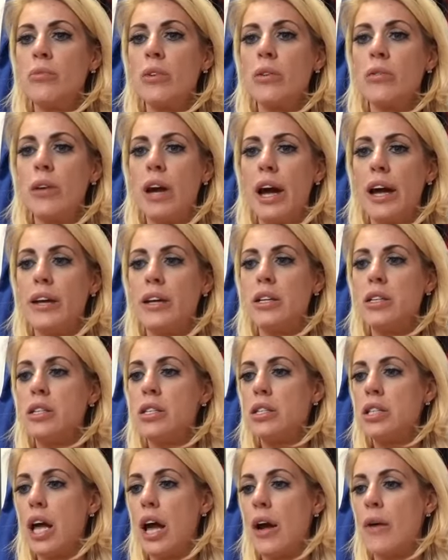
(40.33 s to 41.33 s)
Okay,
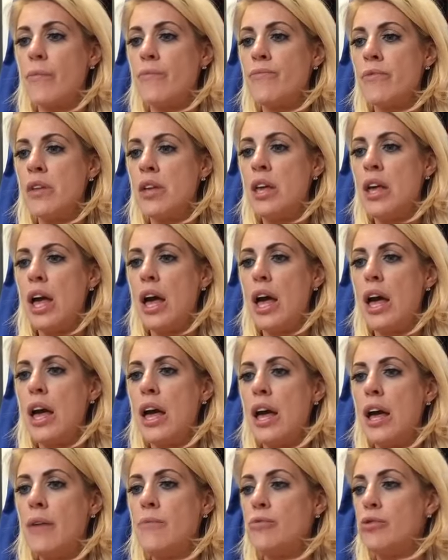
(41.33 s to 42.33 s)
so
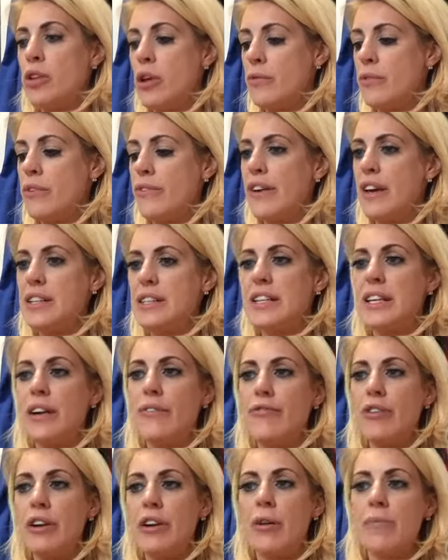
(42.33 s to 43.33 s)
the first thing
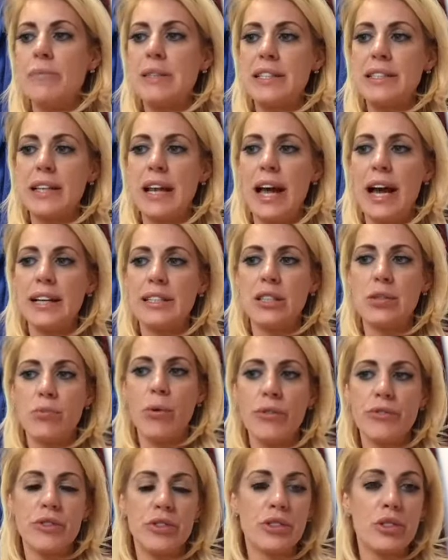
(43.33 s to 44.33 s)
I've written on my slide is,
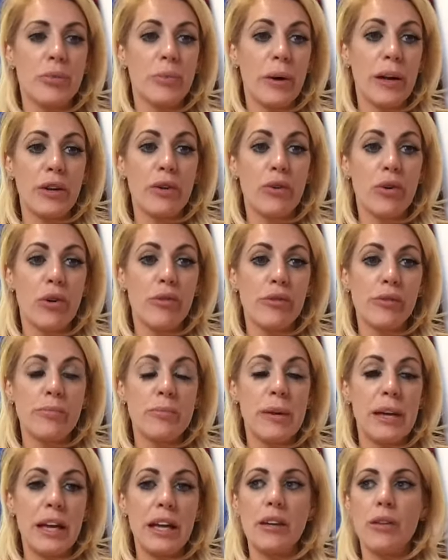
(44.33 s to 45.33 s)
what does the word neural
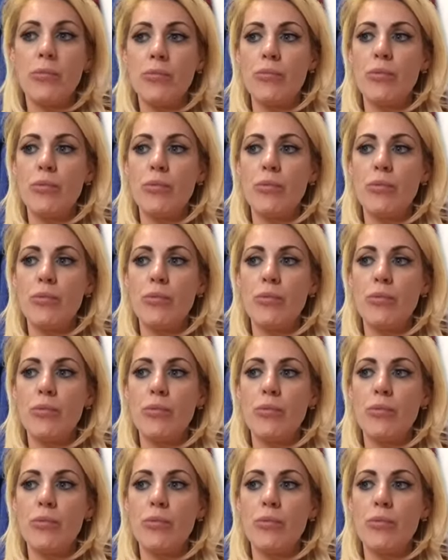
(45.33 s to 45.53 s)
mean?